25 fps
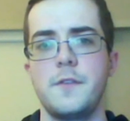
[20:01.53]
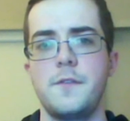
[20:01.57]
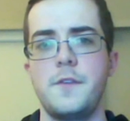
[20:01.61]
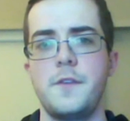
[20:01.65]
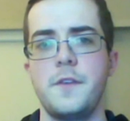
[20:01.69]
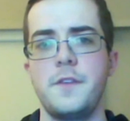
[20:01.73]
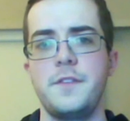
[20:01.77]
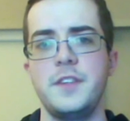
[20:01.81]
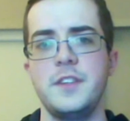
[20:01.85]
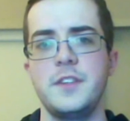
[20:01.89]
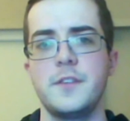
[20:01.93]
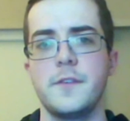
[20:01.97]

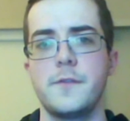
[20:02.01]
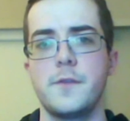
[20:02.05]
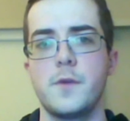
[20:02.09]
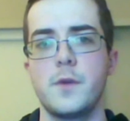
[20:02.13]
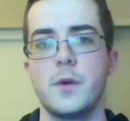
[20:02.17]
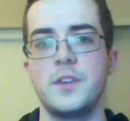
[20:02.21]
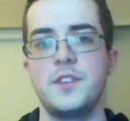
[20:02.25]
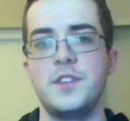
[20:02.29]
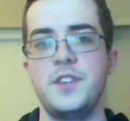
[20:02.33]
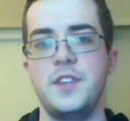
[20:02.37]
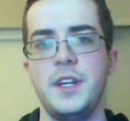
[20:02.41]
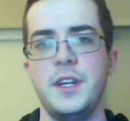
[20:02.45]

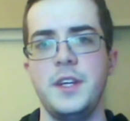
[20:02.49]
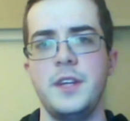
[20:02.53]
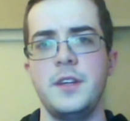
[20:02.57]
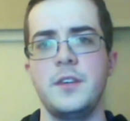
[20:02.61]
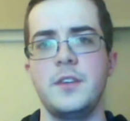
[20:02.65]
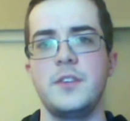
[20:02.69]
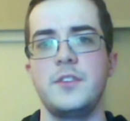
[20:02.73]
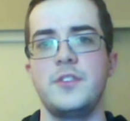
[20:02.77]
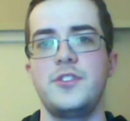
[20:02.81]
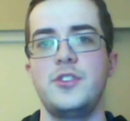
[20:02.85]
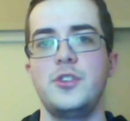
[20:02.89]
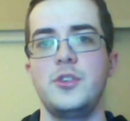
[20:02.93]

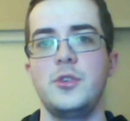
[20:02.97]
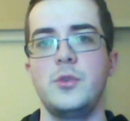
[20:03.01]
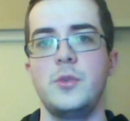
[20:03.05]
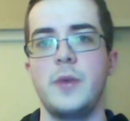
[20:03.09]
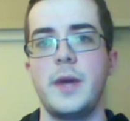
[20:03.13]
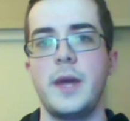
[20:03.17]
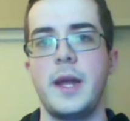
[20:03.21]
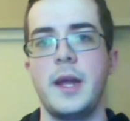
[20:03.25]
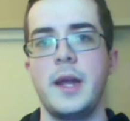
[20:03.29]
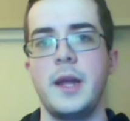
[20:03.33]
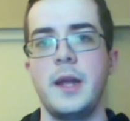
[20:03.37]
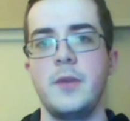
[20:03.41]
15-14
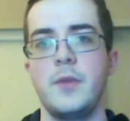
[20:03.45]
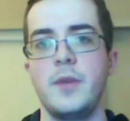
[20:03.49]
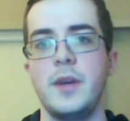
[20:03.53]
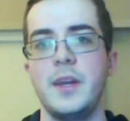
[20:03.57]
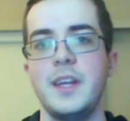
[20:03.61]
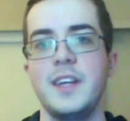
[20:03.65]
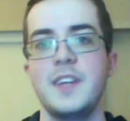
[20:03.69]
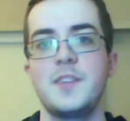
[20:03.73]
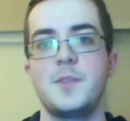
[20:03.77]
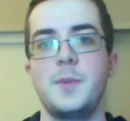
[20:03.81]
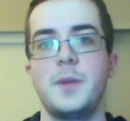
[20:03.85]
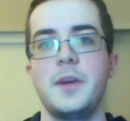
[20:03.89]
to a
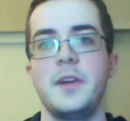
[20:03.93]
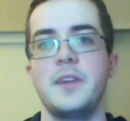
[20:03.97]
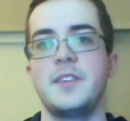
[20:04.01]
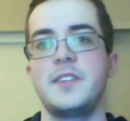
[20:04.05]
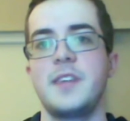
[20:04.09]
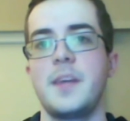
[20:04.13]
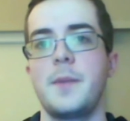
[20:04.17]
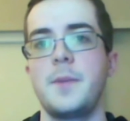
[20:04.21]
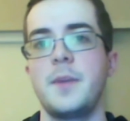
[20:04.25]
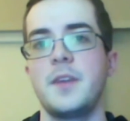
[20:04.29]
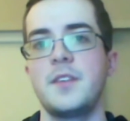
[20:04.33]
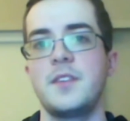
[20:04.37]
really
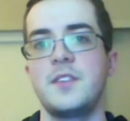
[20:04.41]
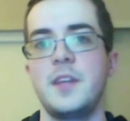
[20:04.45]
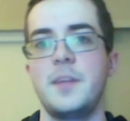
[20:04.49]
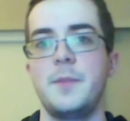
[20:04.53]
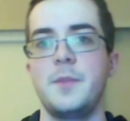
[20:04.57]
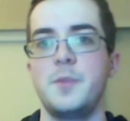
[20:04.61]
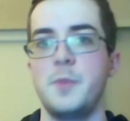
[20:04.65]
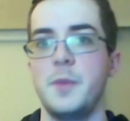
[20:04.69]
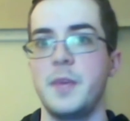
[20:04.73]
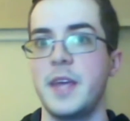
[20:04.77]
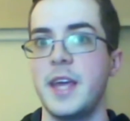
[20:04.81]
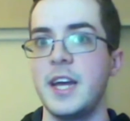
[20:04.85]
experienced epéist
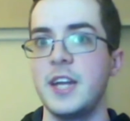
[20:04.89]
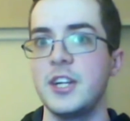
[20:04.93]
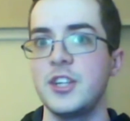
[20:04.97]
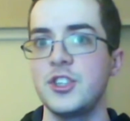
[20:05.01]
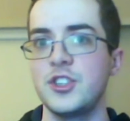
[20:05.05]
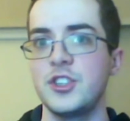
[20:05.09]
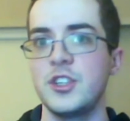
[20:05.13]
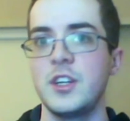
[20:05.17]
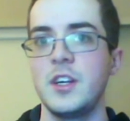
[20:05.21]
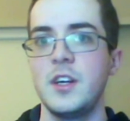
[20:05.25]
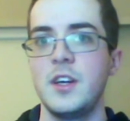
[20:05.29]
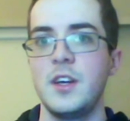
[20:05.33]
named
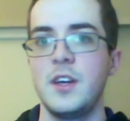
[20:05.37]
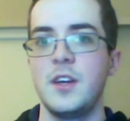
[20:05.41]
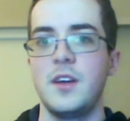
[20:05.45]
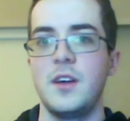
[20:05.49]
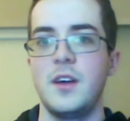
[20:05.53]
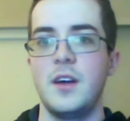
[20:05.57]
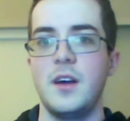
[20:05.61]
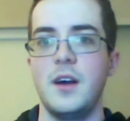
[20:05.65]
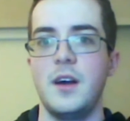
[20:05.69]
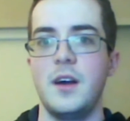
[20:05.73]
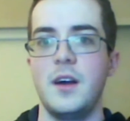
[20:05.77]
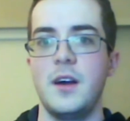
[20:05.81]
Mikesh,
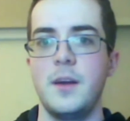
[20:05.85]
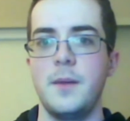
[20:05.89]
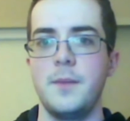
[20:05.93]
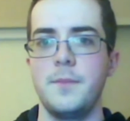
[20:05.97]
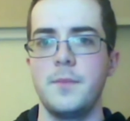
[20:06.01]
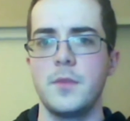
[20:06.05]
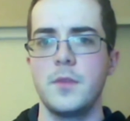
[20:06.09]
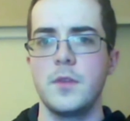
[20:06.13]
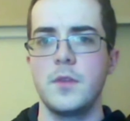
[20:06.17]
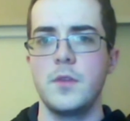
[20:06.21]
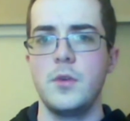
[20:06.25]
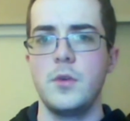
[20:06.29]

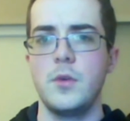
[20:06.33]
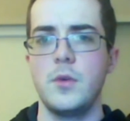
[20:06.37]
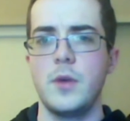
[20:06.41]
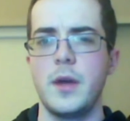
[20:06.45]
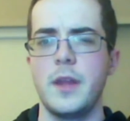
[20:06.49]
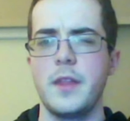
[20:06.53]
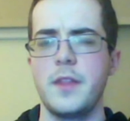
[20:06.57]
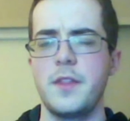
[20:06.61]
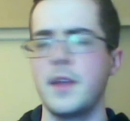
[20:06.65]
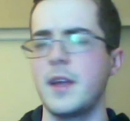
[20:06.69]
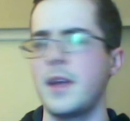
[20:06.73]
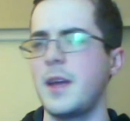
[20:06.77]
who
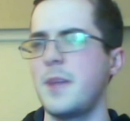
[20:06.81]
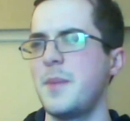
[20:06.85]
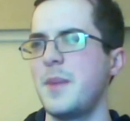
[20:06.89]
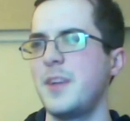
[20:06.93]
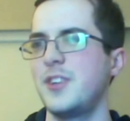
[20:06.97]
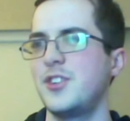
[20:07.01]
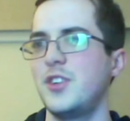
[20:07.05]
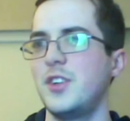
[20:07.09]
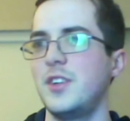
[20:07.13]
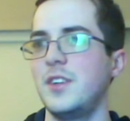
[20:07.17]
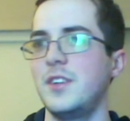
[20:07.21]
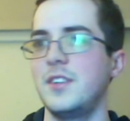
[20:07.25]
I think I
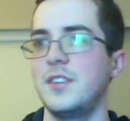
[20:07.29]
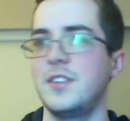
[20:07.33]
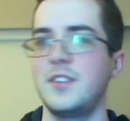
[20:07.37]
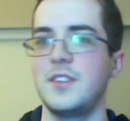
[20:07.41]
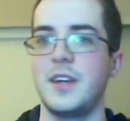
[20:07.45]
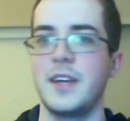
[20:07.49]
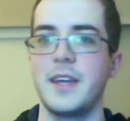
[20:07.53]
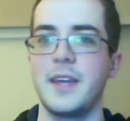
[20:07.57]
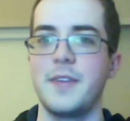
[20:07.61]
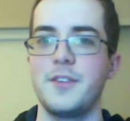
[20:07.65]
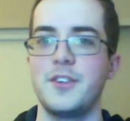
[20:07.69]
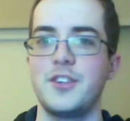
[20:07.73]

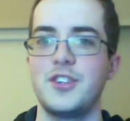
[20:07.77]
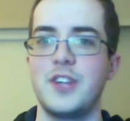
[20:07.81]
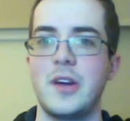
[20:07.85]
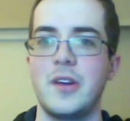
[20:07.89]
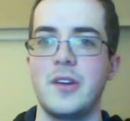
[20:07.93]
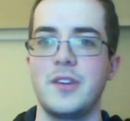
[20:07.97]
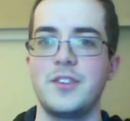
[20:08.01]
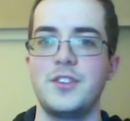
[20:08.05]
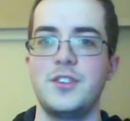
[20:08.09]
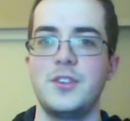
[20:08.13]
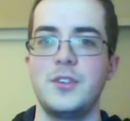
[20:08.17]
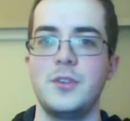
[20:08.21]
mentioned, I gave a
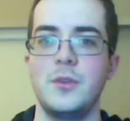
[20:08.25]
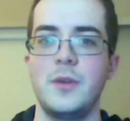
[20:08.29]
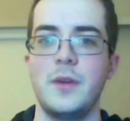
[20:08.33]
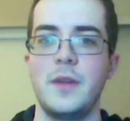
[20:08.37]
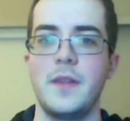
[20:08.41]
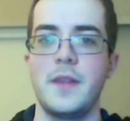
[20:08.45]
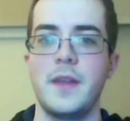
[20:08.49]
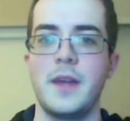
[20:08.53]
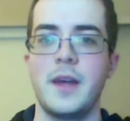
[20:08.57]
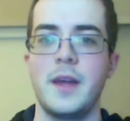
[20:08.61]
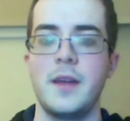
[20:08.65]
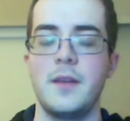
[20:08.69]
shout out to
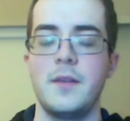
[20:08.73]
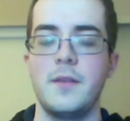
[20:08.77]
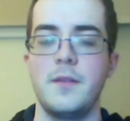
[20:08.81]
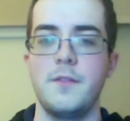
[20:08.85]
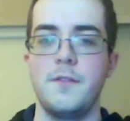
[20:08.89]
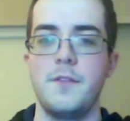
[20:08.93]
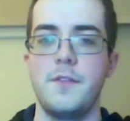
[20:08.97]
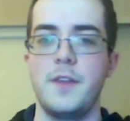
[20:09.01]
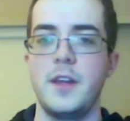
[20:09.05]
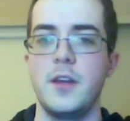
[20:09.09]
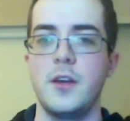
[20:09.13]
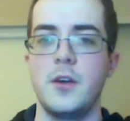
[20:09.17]
in that
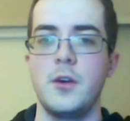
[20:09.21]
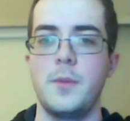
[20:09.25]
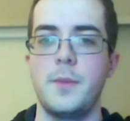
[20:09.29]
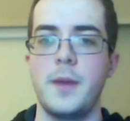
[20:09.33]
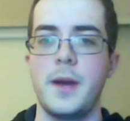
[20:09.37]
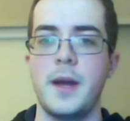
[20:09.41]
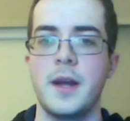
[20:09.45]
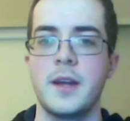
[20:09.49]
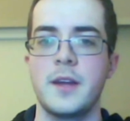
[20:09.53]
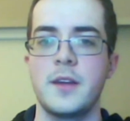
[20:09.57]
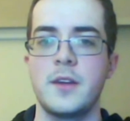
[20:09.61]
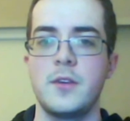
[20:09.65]
video
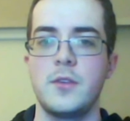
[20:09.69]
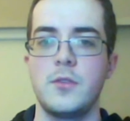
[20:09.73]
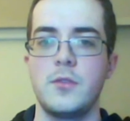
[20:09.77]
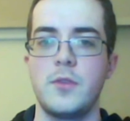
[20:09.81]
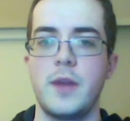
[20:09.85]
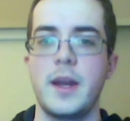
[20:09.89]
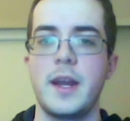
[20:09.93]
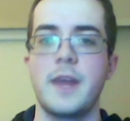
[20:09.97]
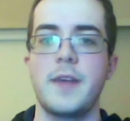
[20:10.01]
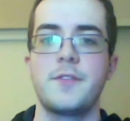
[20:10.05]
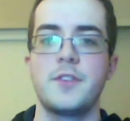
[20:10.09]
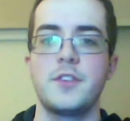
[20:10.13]
back
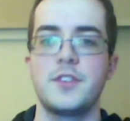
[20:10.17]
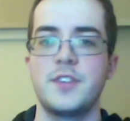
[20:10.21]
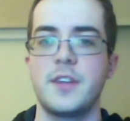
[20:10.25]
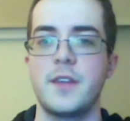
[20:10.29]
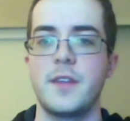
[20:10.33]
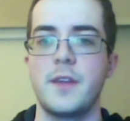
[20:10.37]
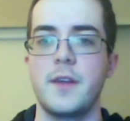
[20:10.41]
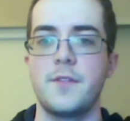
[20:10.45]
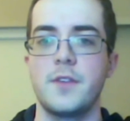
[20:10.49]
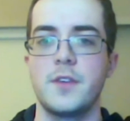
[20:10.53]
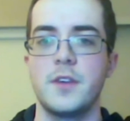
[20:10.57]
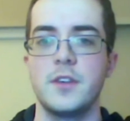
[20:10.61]
right after
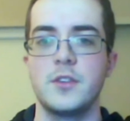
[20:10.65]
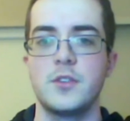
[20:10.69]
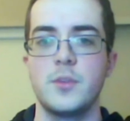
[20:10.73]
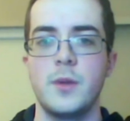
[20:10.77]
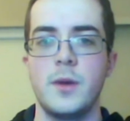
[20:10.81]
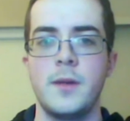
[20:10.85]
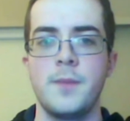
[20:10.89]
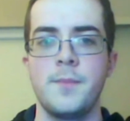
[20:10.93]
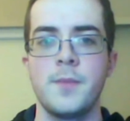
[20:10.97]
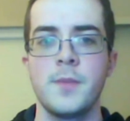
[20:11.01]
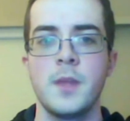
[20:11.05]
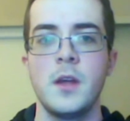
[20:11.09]
South Africa as
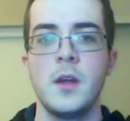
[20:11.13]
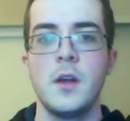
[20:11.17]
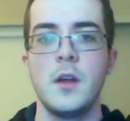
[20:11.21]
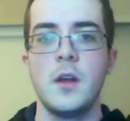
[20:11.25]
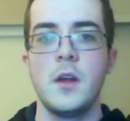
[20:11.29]
well.